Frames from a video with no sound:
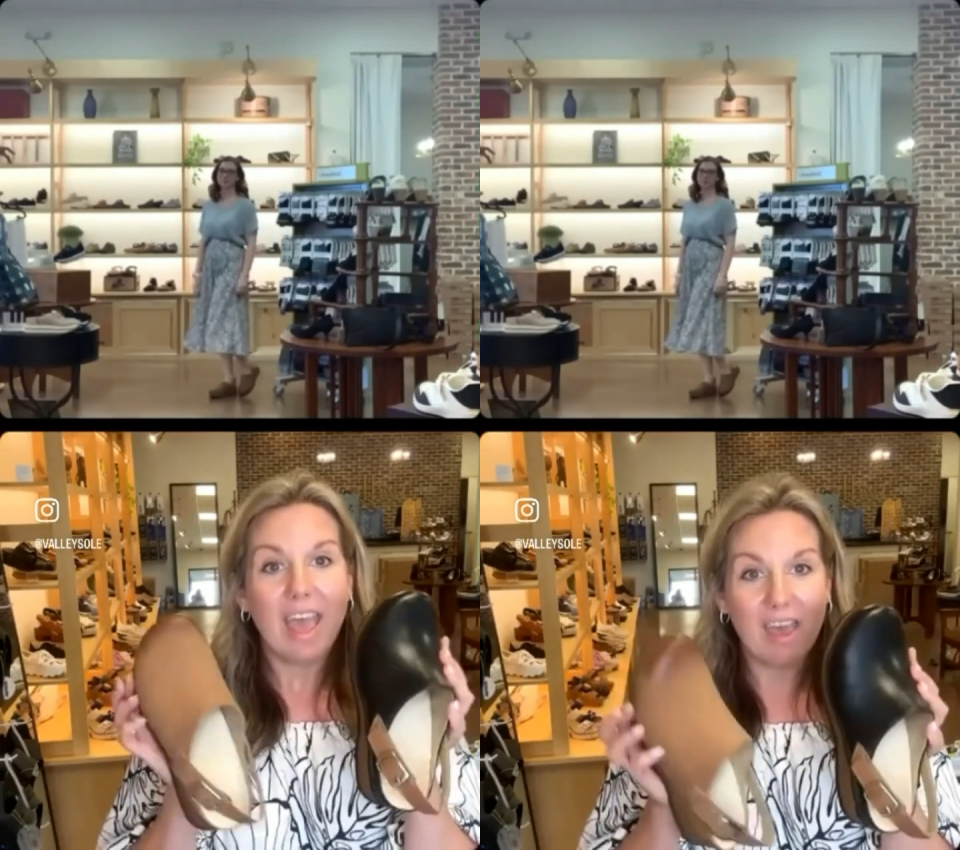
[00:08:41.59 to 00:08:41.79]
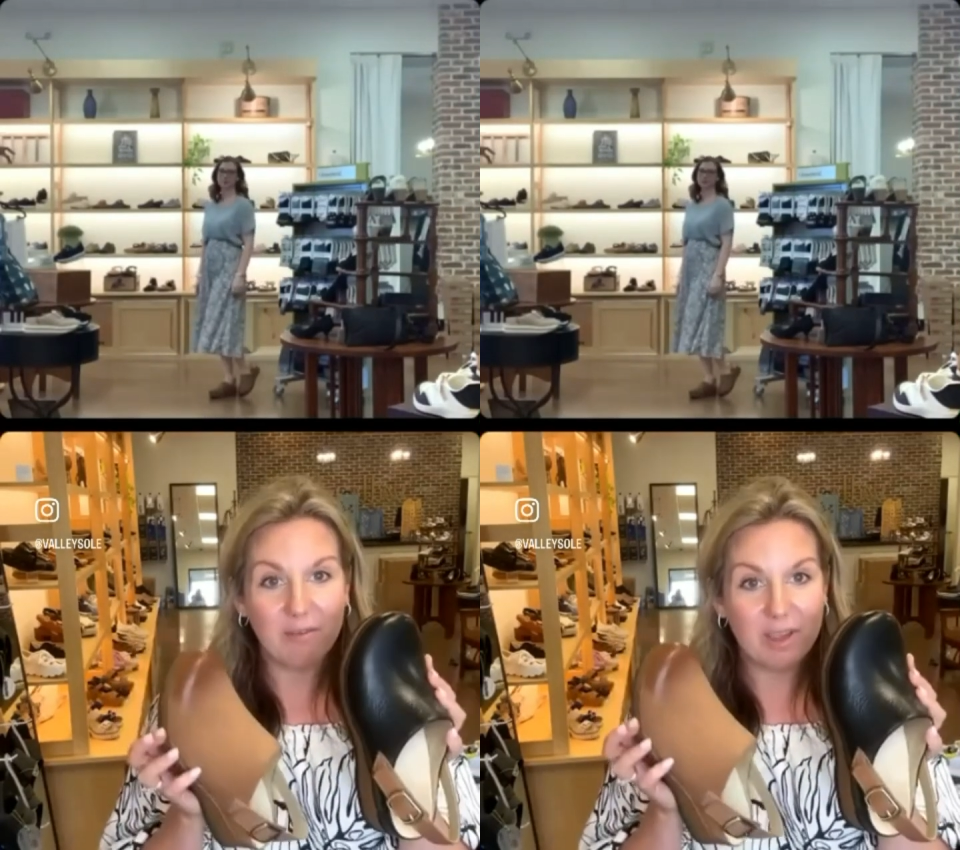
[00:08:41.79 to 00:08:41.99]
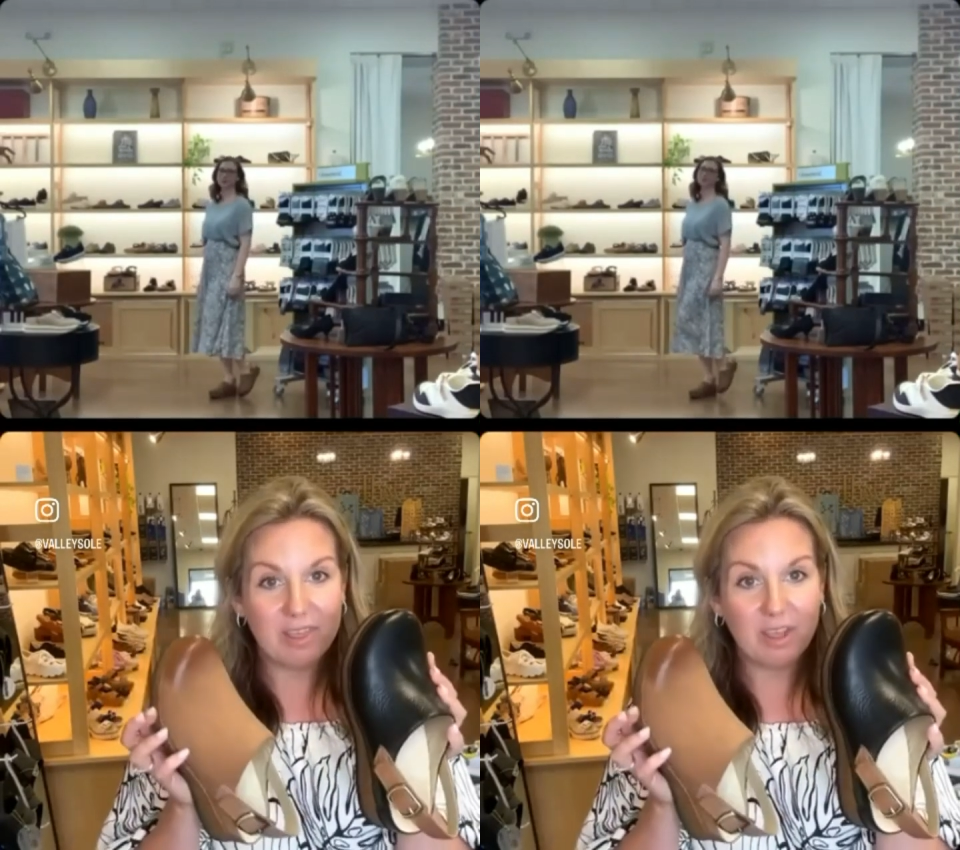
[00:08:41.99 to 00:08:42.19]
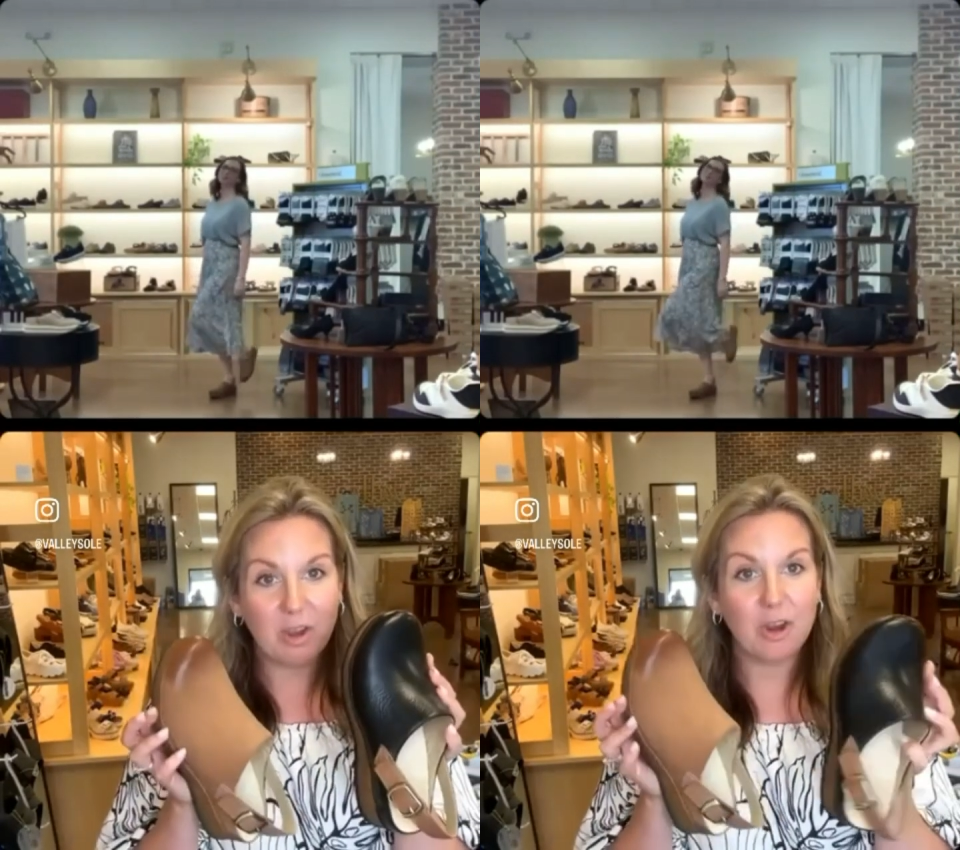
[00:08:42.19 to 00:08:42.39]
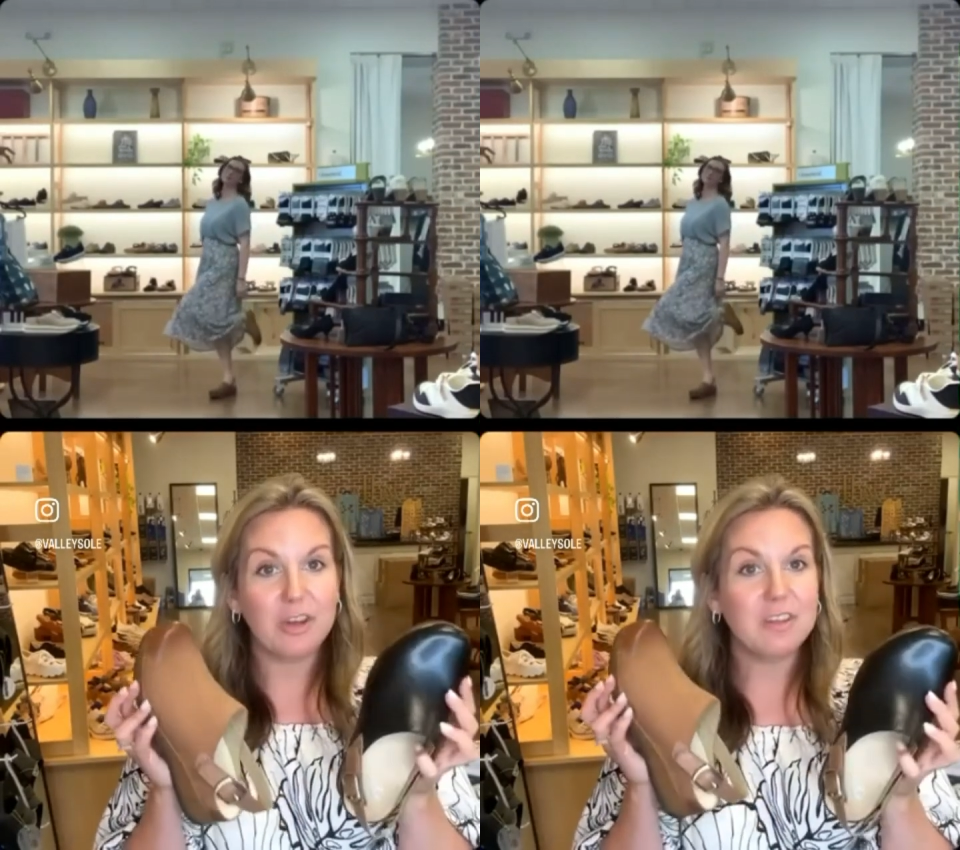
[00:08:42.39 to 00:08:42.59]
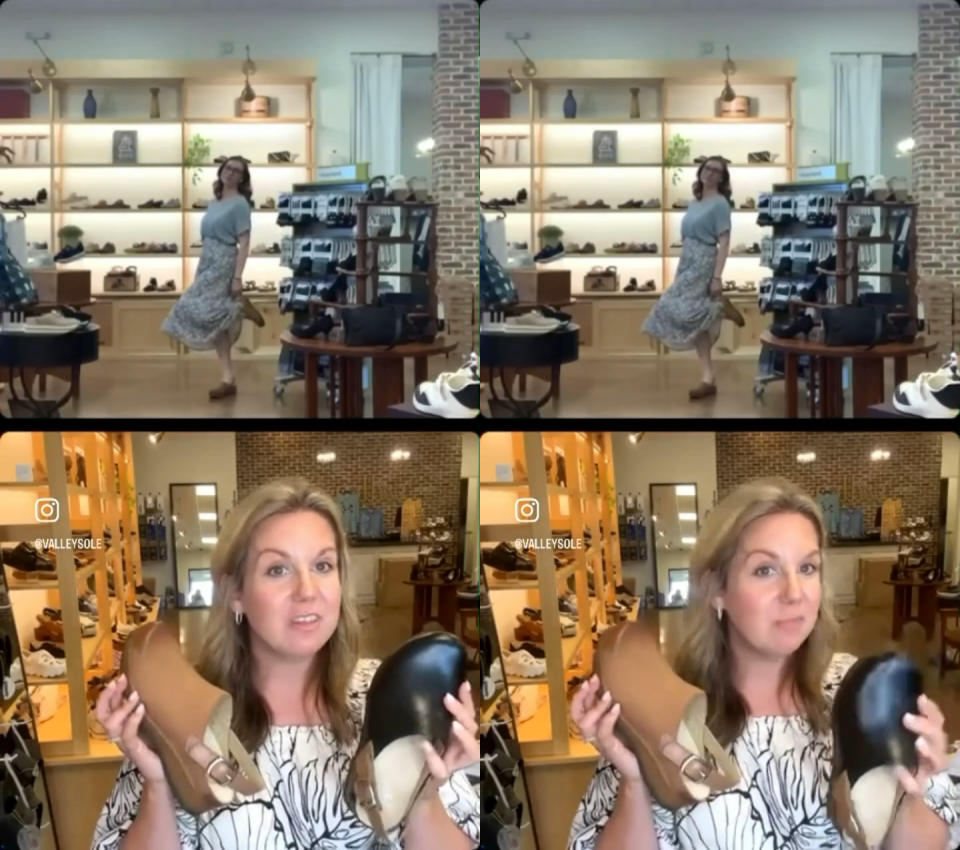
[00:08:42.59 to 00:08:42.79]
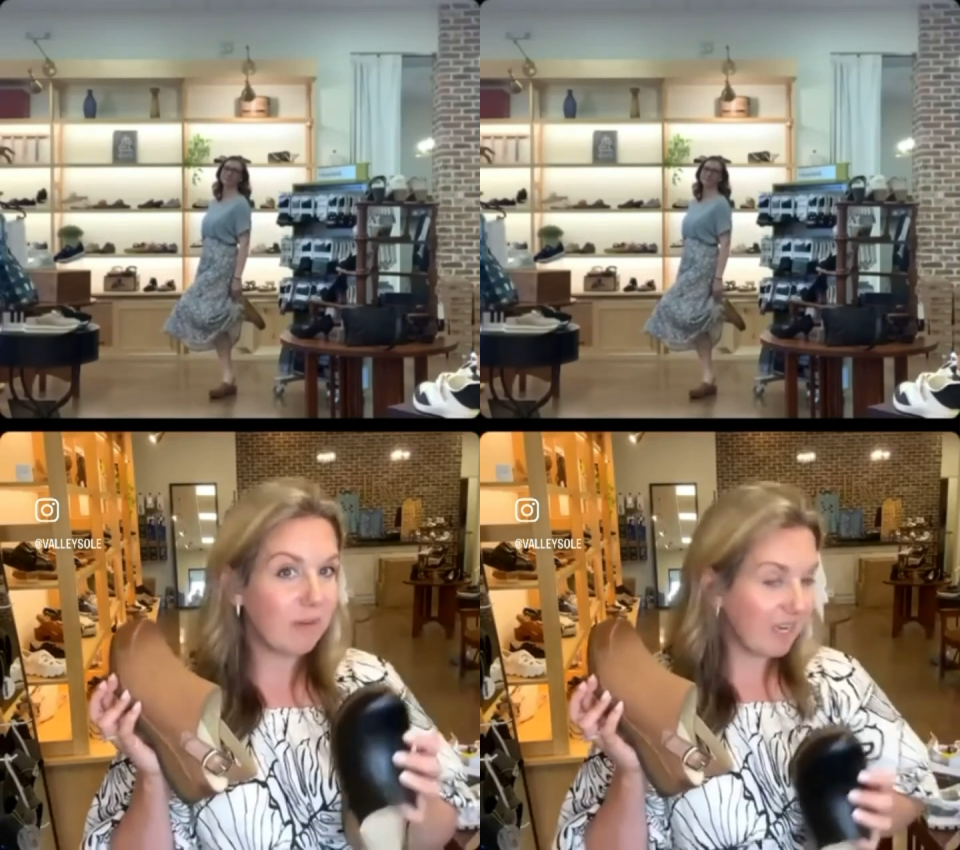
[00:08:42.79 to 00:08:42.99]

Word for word: Everything hurts, but I